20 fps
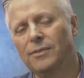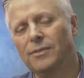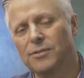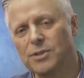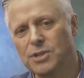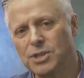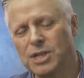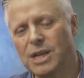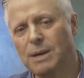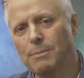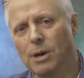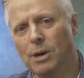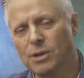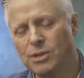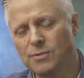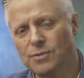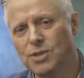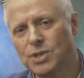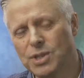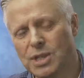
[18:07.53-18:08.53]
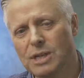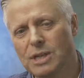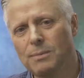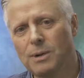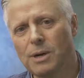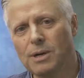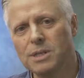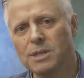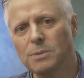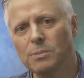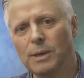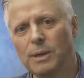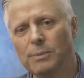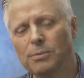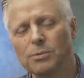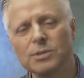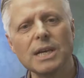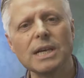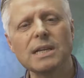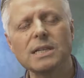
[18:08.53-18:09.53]
for CMOs, for senior marketing
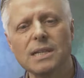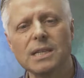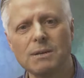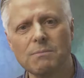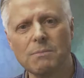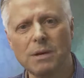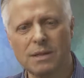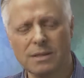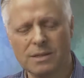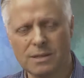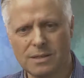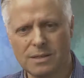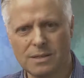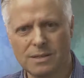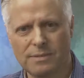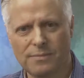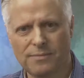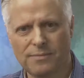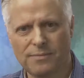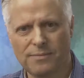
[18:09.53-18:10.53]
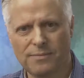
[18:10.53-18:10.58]
people, is 18 months.